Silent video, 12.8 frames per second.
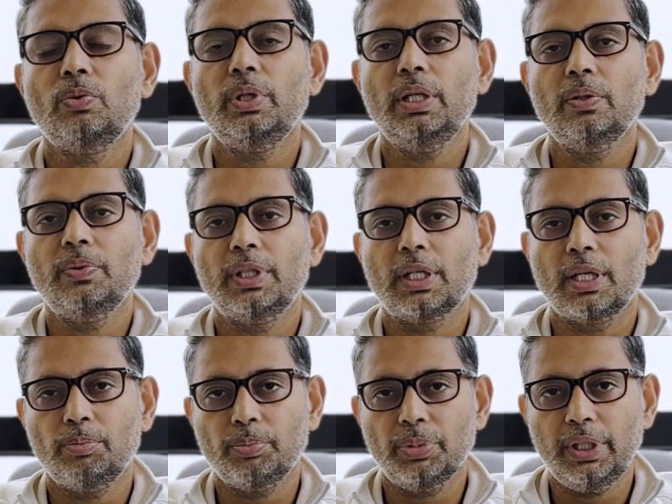deal with a
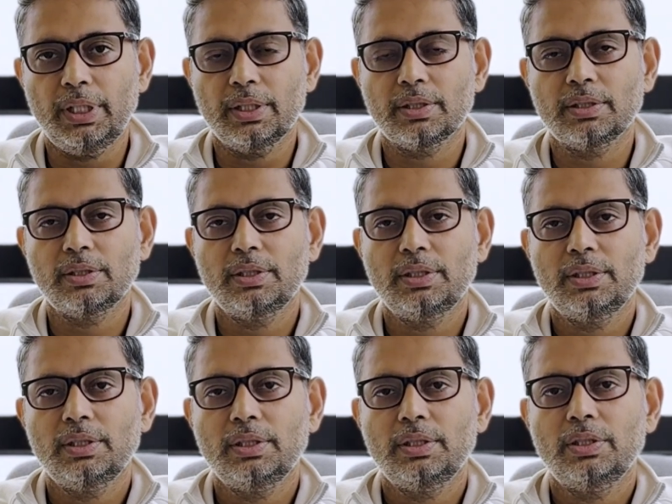company.
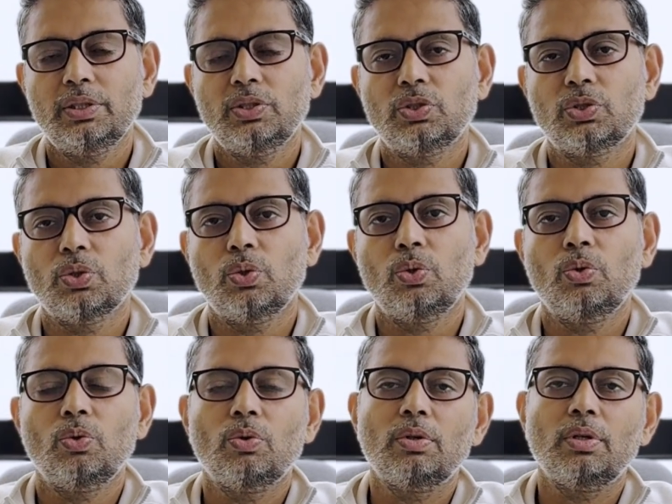So
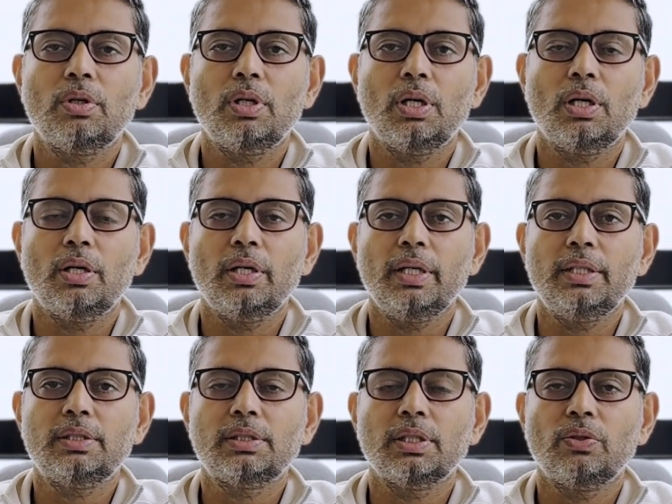
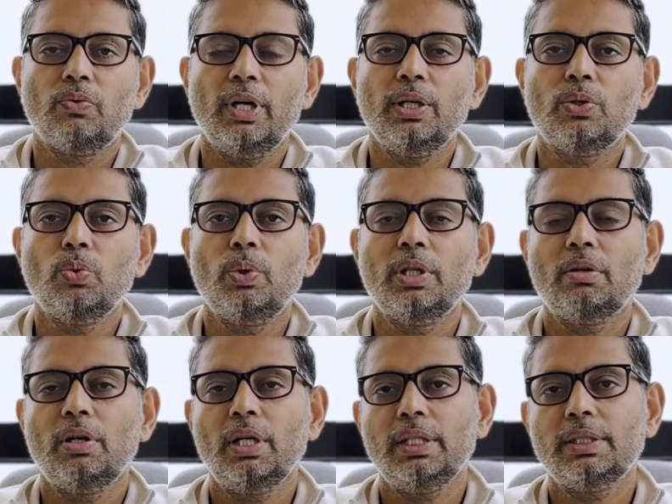it's a one-to-one
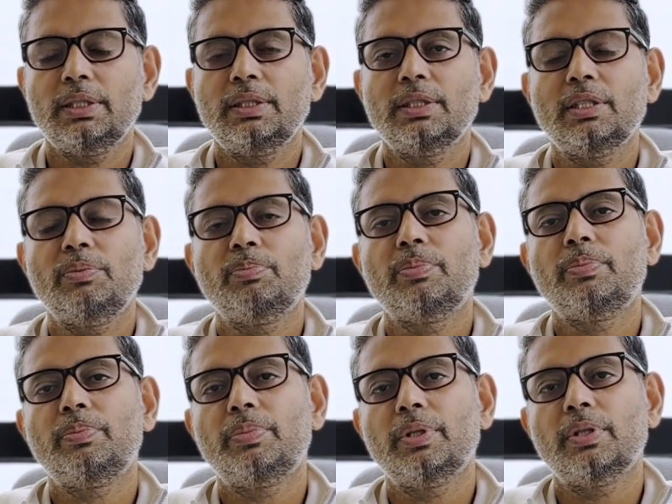relationship
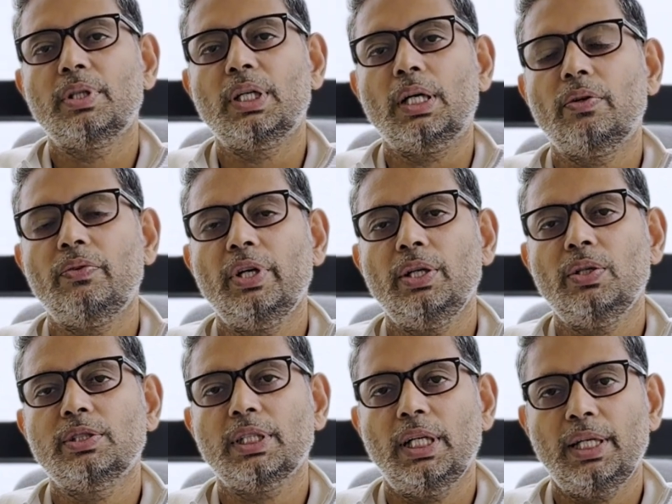when
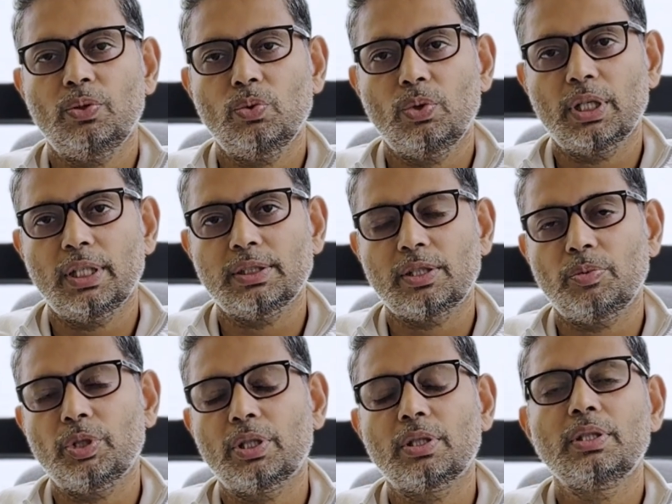you're selling to a
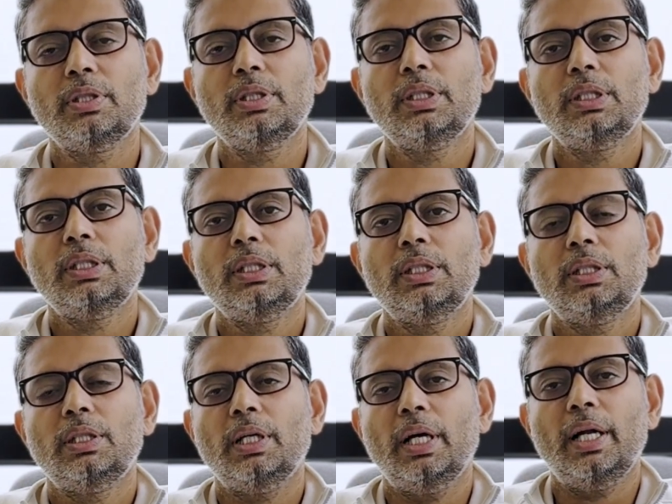customer.
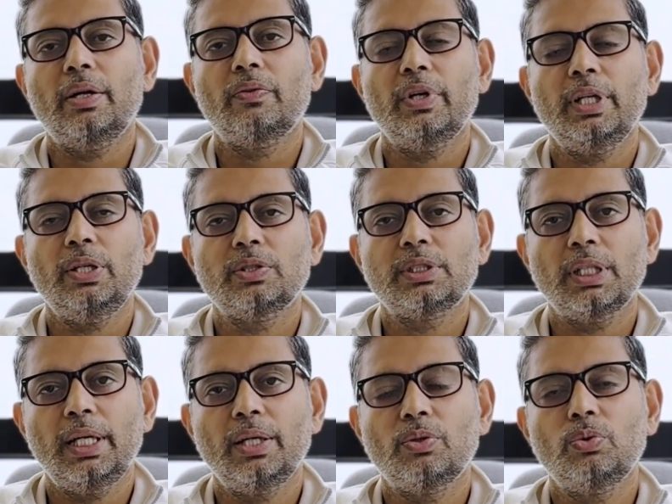And when you're
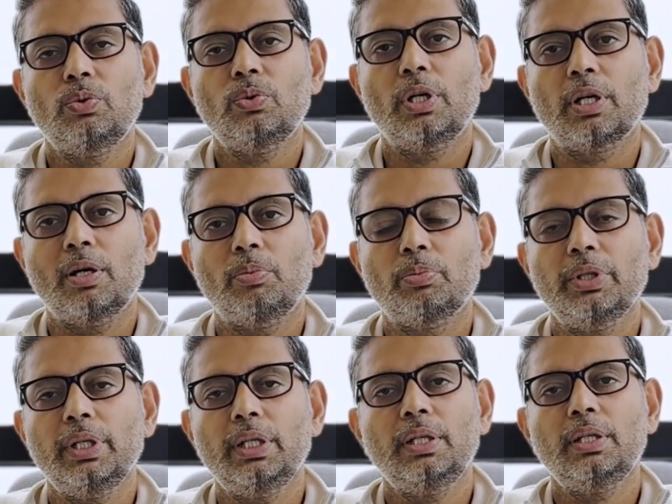selling to a
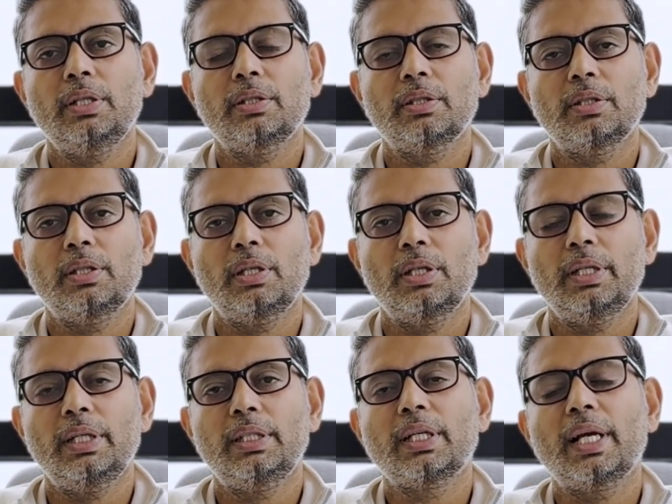company,
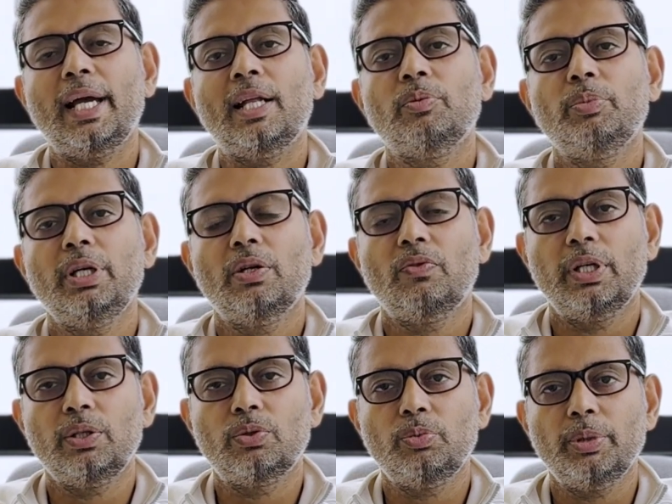it can be a
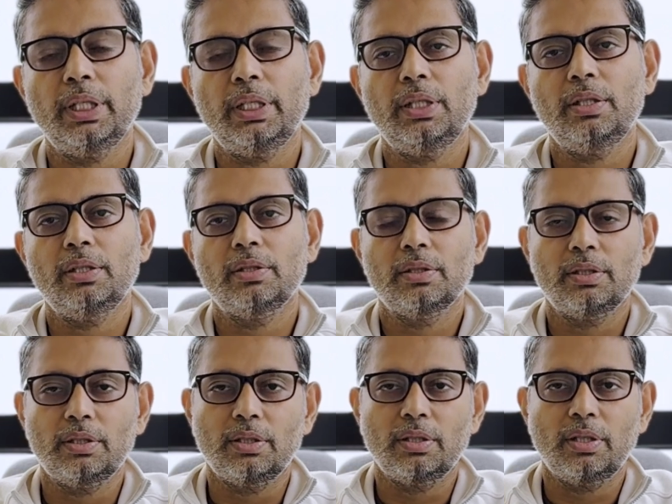one-to-many
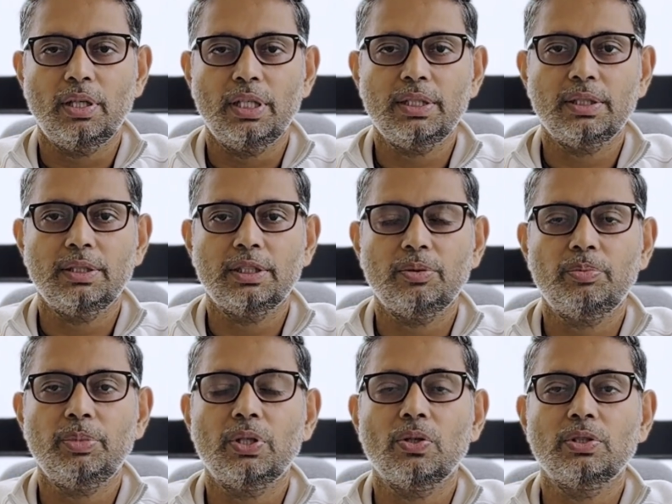relationship
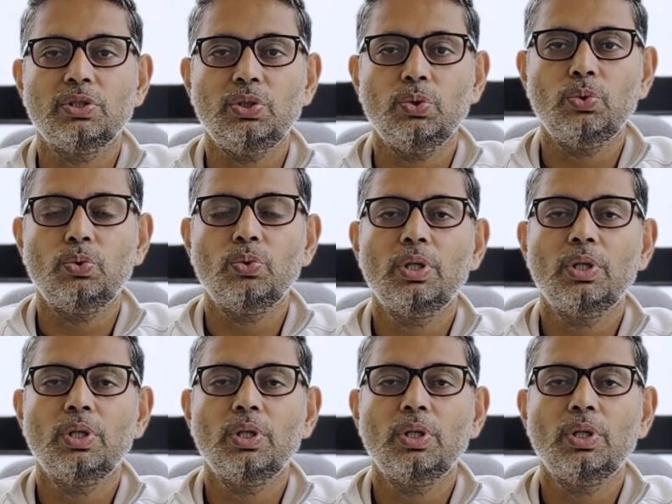because you